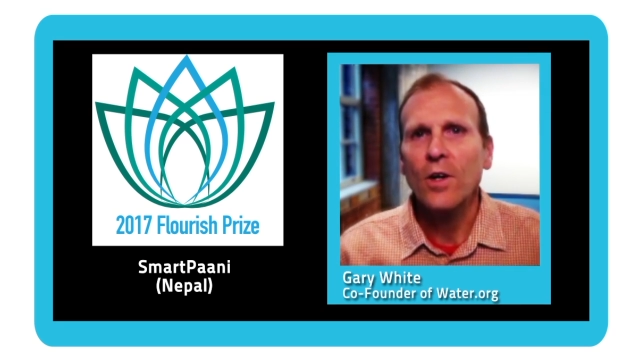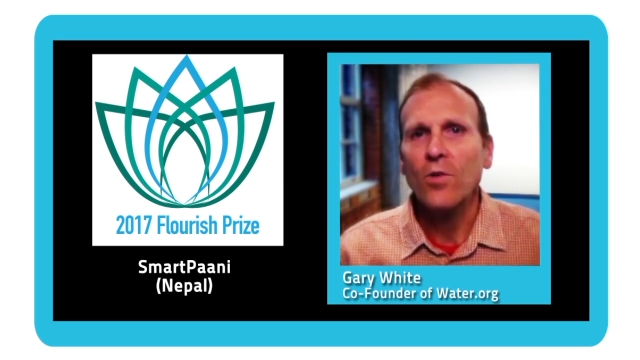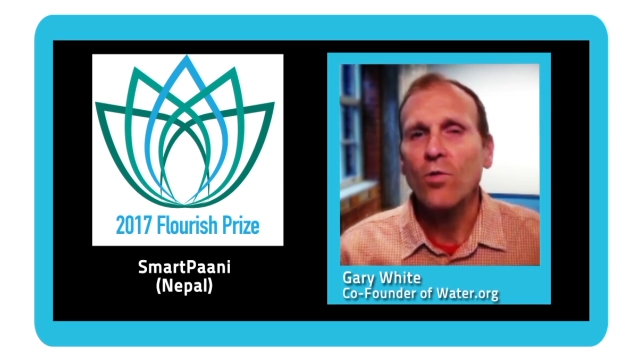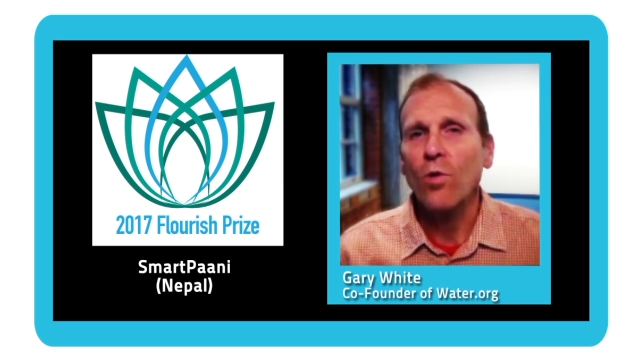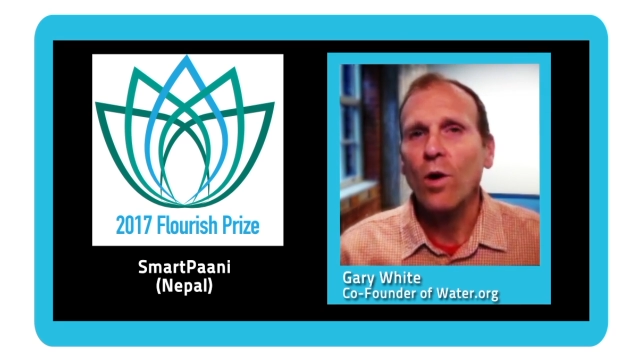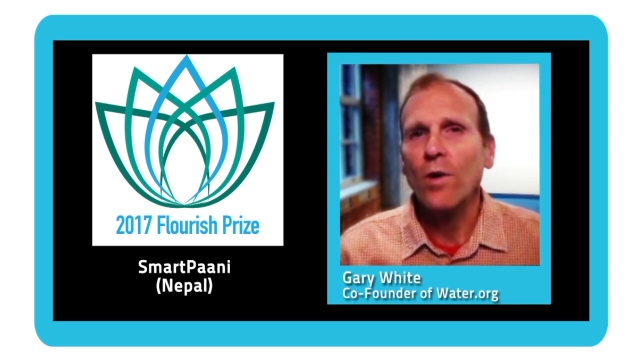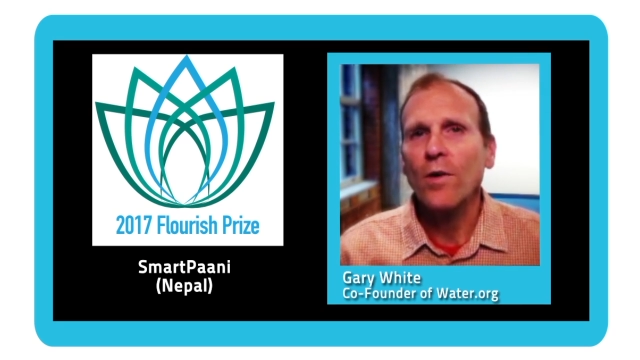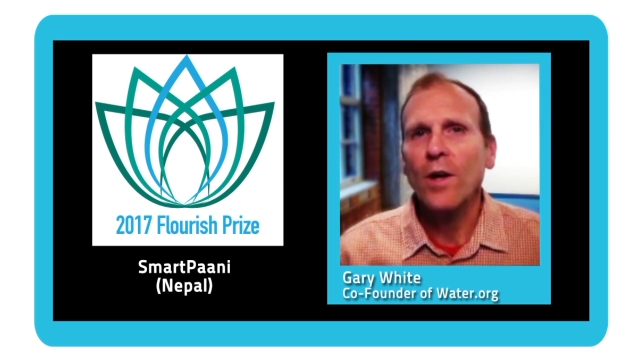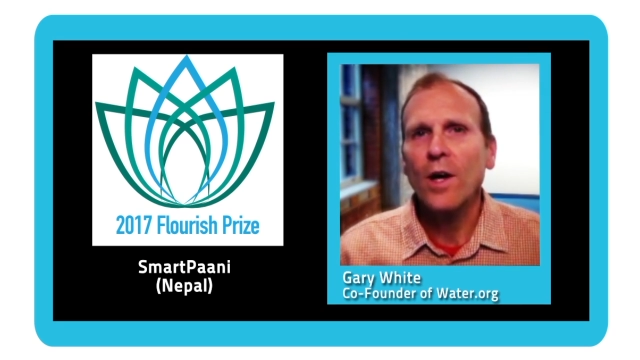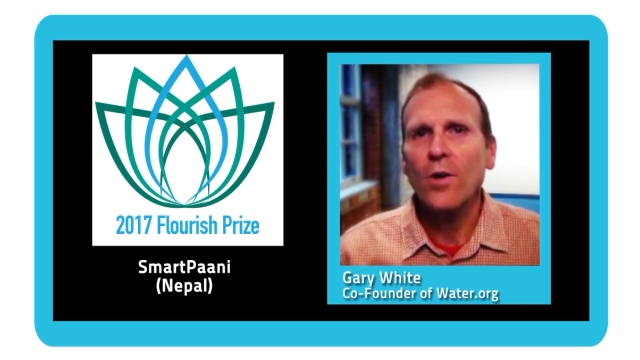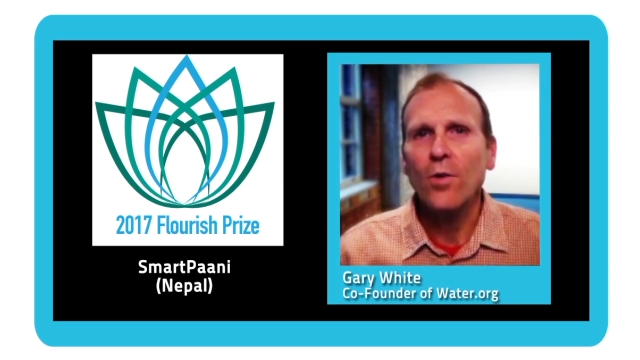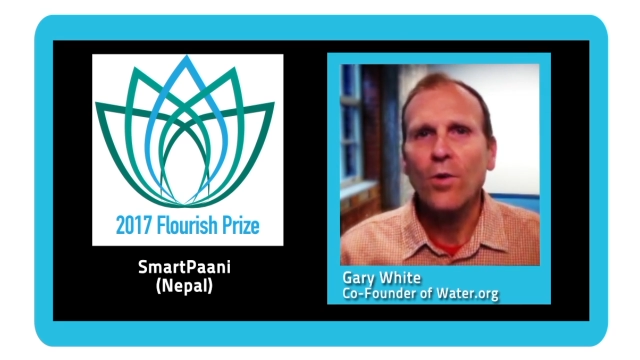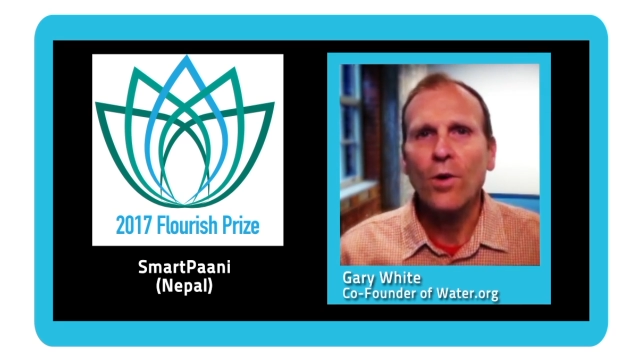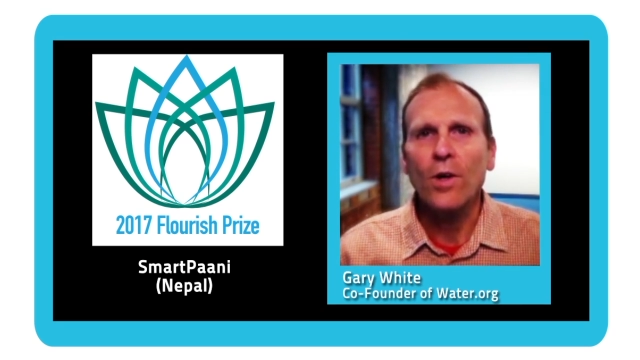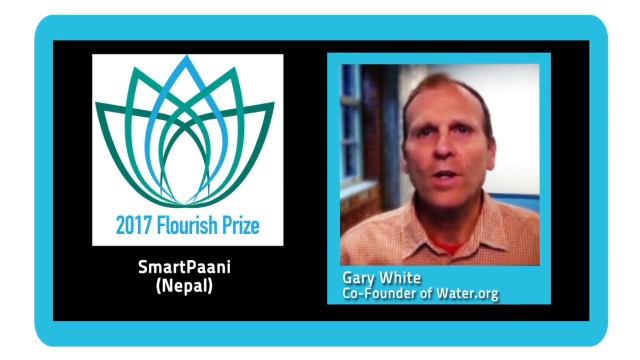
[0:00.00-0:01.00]
of
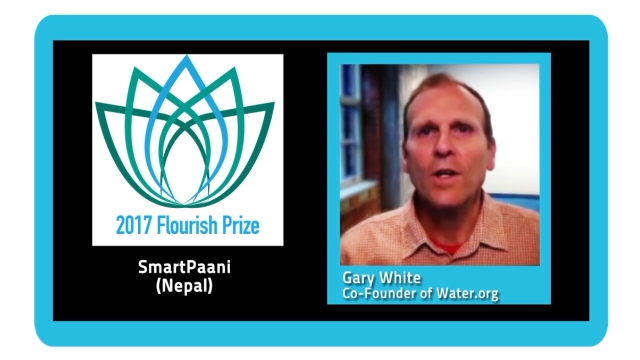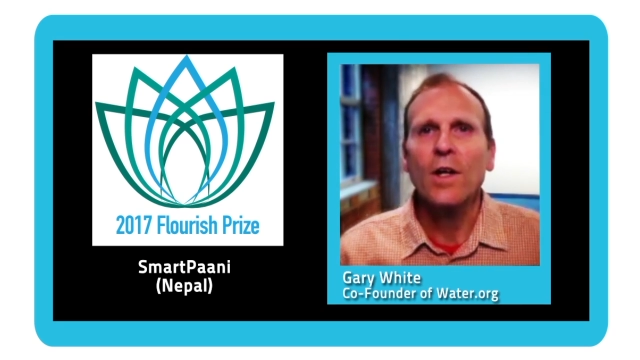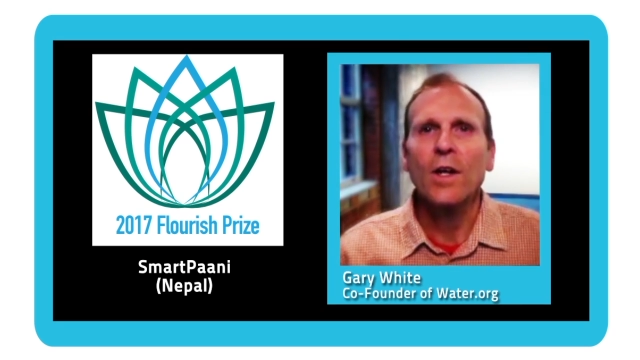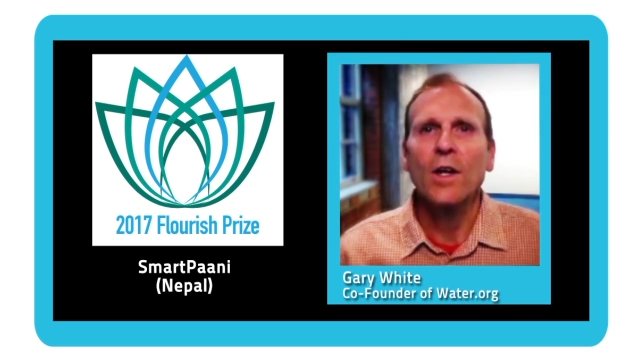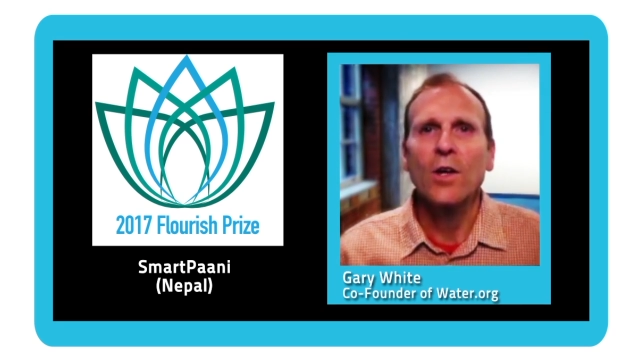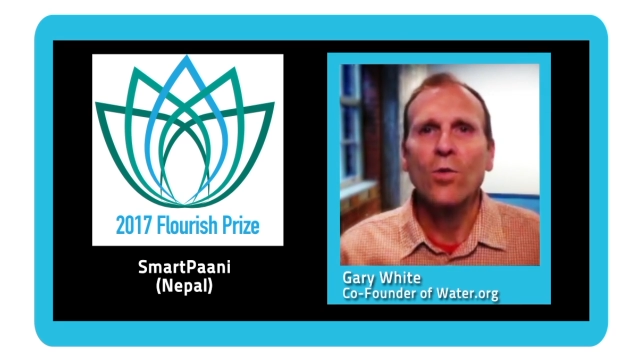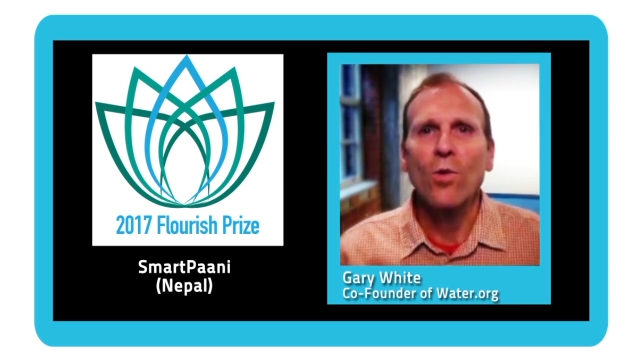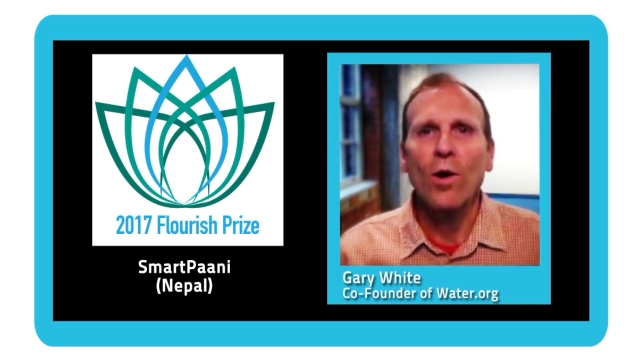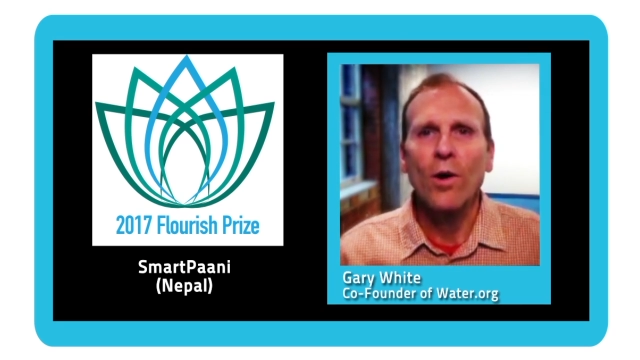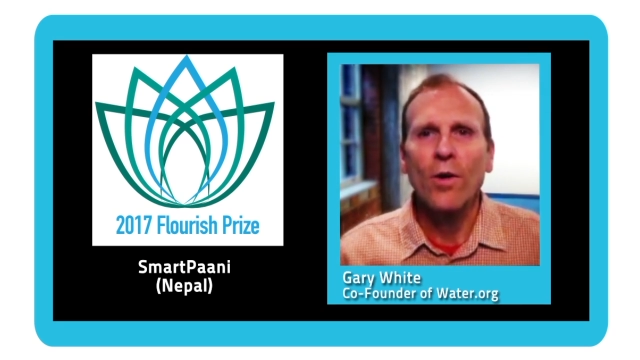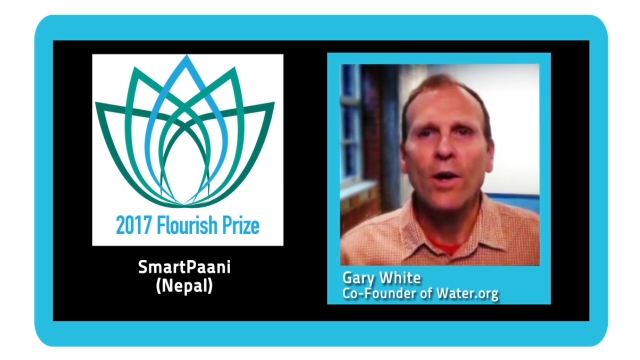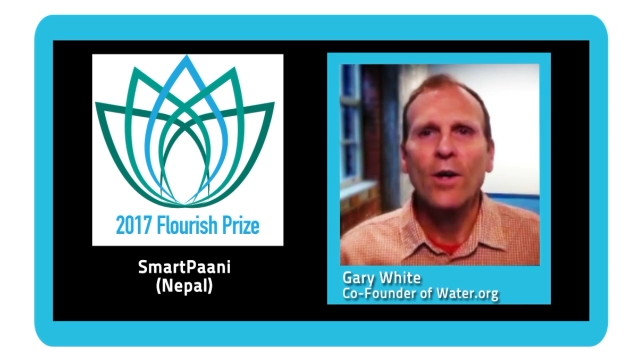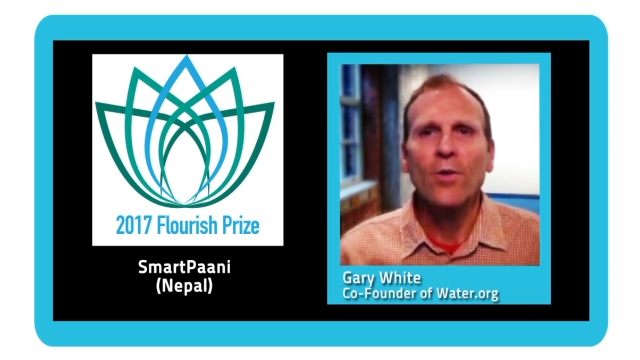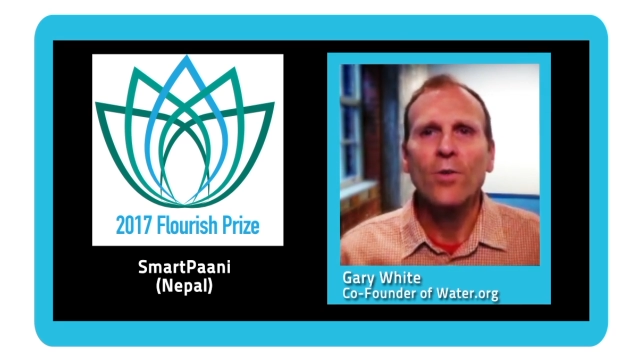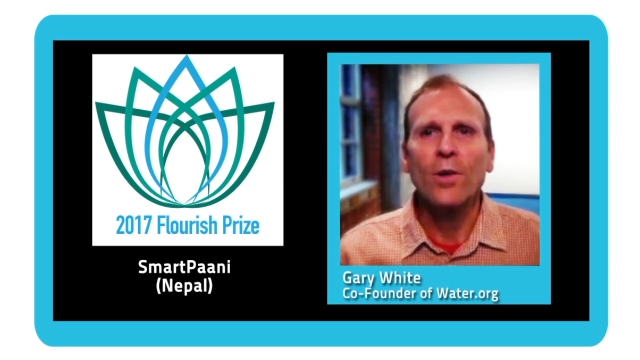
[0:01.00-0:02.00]
water.org and
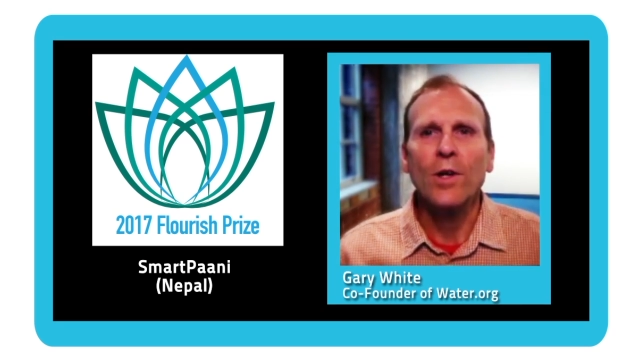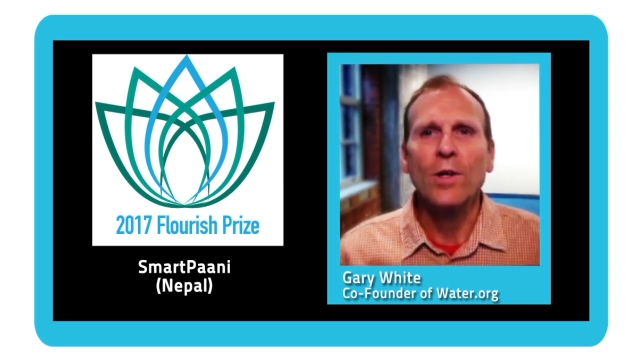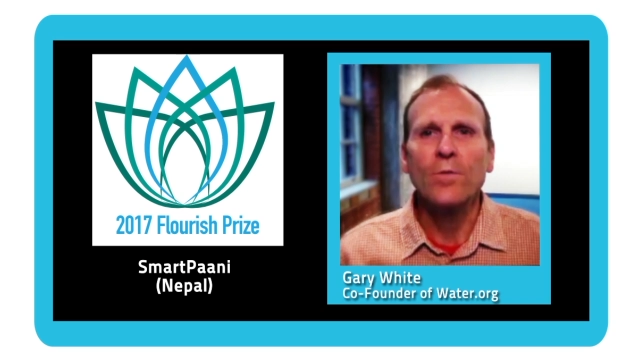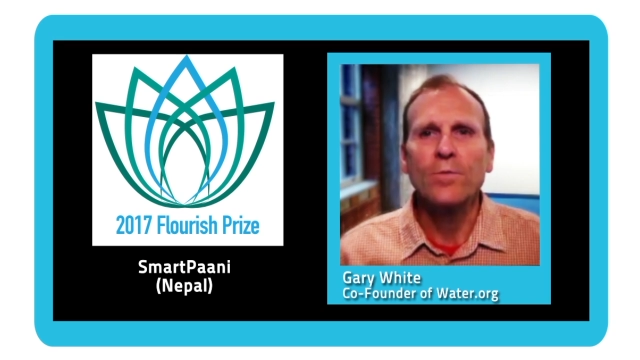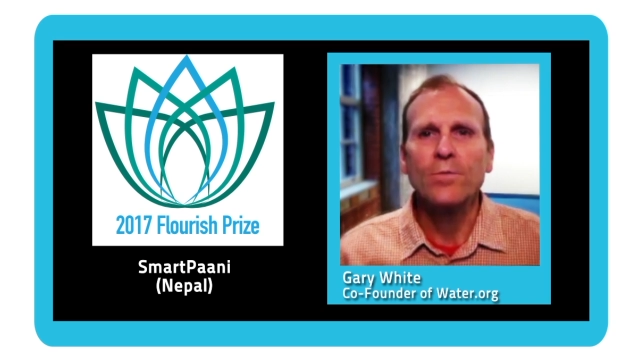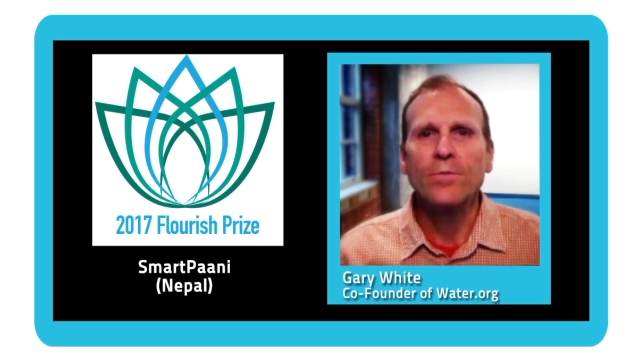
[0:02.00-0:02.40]
Water Equity.